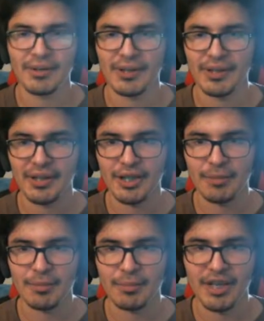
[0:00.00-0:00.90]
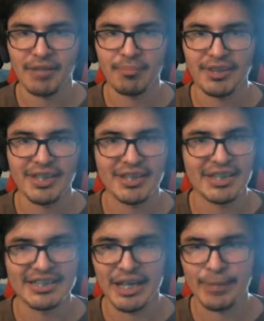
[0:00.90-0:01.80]
that a lot of people have, but then
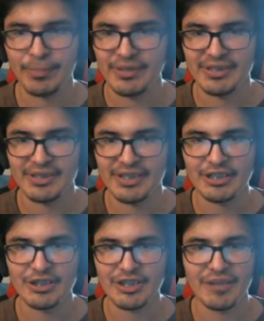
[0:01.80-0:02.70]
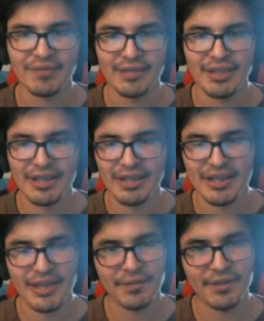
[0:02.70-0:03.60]
this happens and you should have
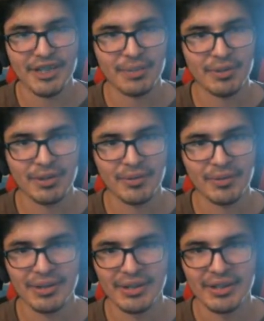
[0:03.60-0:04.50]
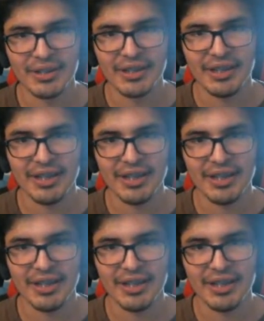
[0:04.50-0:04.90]
left the tape alone. And